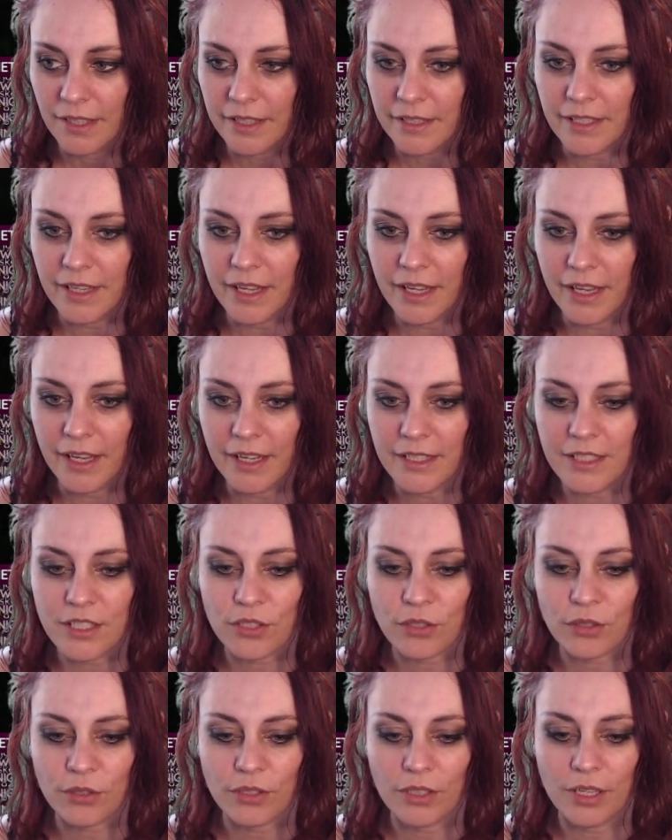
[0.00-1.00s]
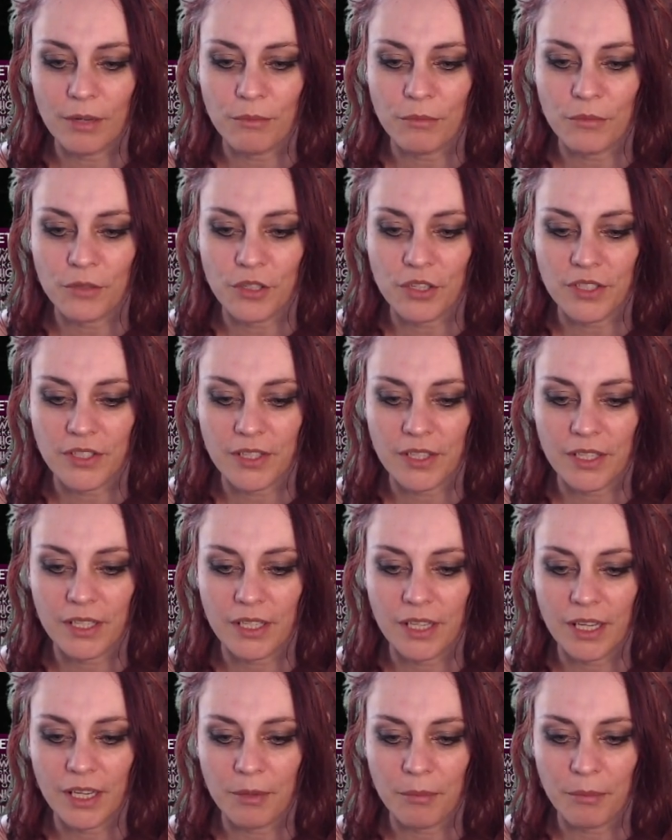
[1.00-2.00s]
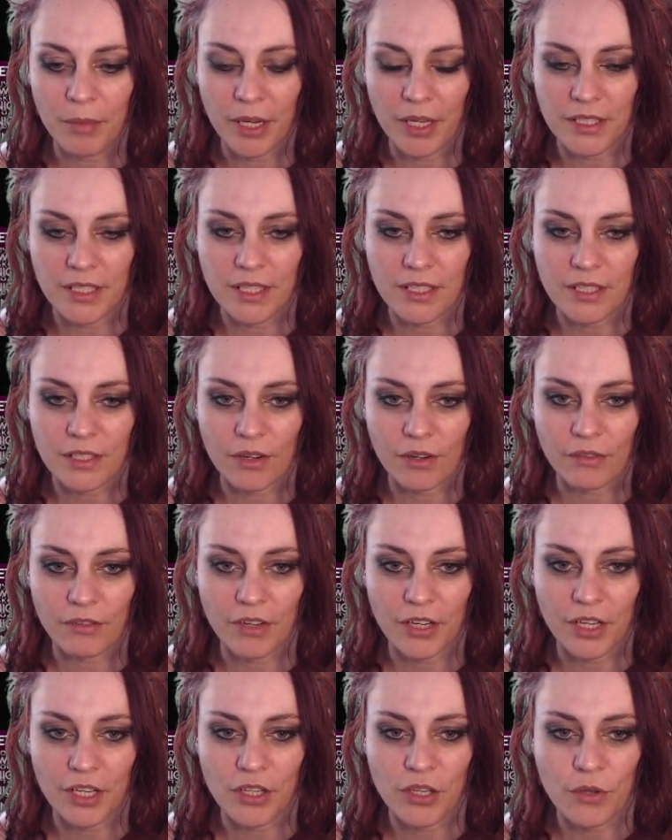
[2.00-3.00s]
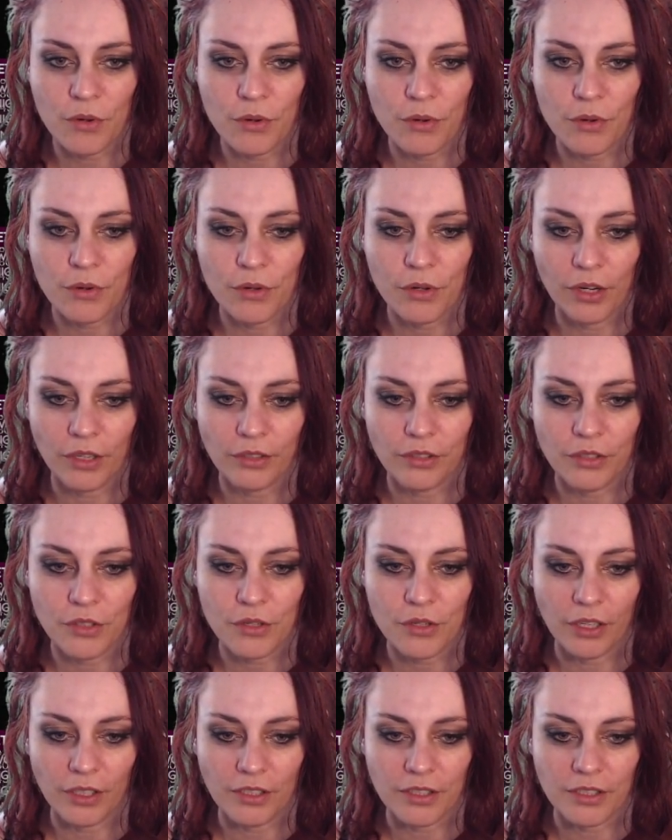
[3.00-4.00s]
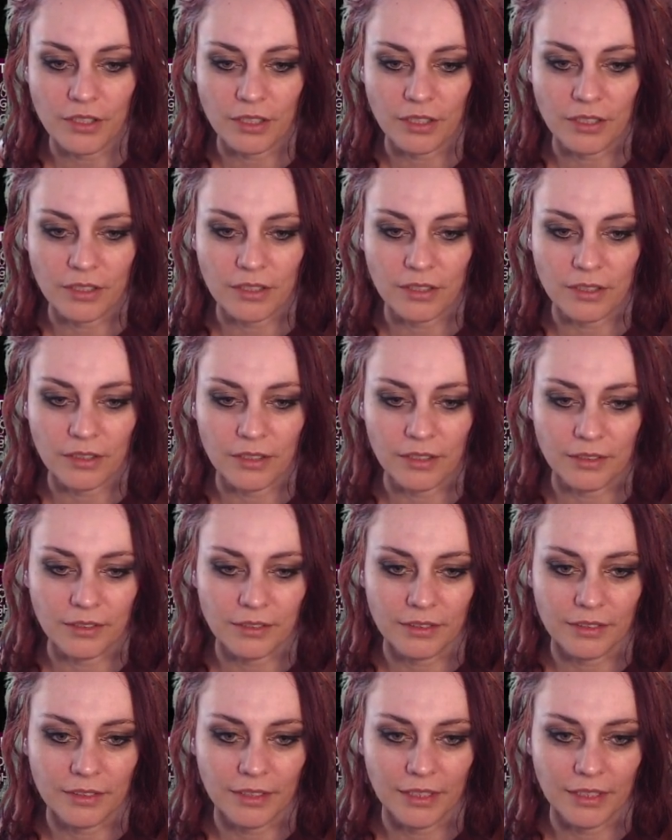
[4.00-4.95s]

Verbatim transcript: Yeah, it's true that I'm just thinking about discovering new new content, you know?